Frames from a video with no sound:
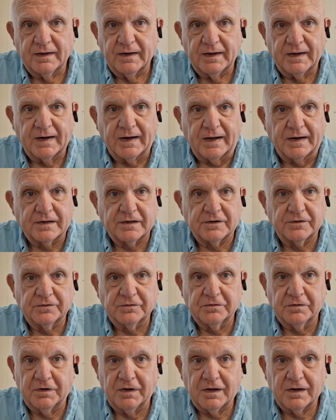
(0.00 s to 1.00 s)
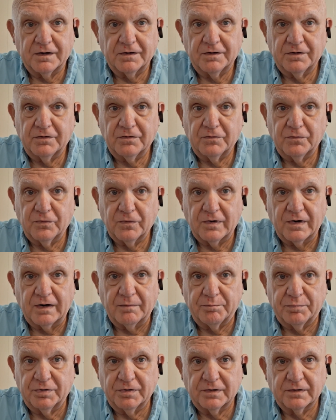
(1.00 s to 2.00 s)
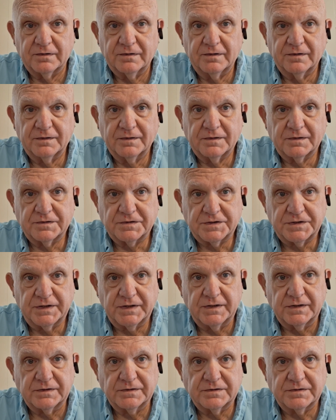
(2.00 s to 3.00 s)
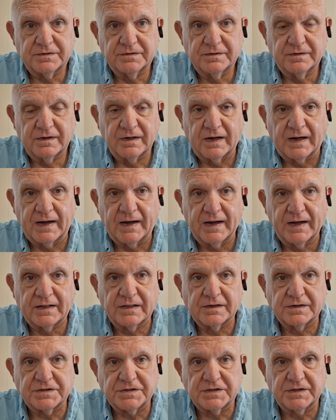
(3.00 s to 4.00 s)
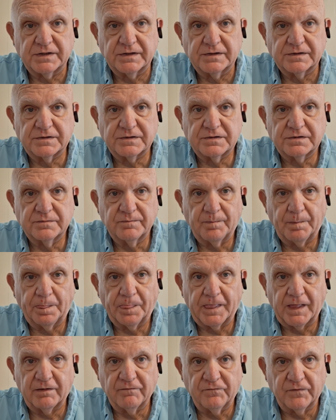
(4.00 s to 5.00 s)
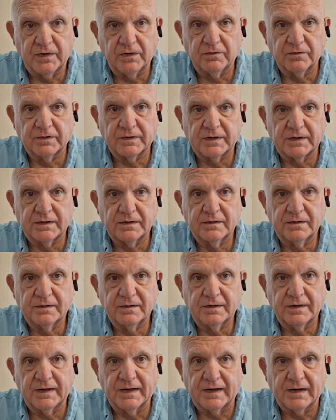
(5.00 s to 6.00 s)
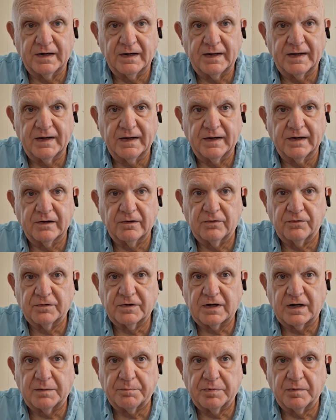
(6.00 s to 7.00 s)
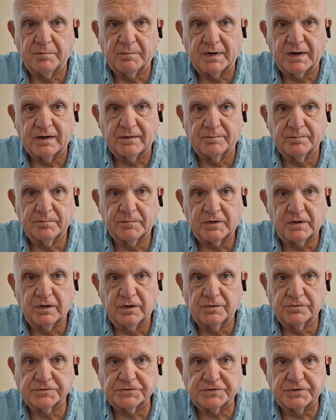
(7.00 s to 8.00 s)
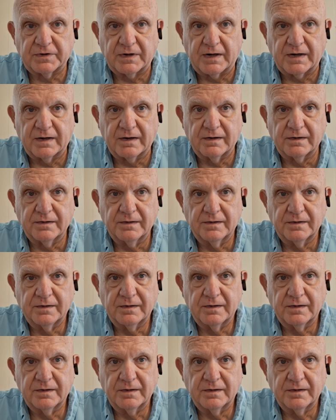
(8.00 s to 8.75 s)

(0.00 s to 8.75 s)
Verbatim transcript: and I do not know where I put the sheets. I had the sheets folded and laying on top of my clothes dryer.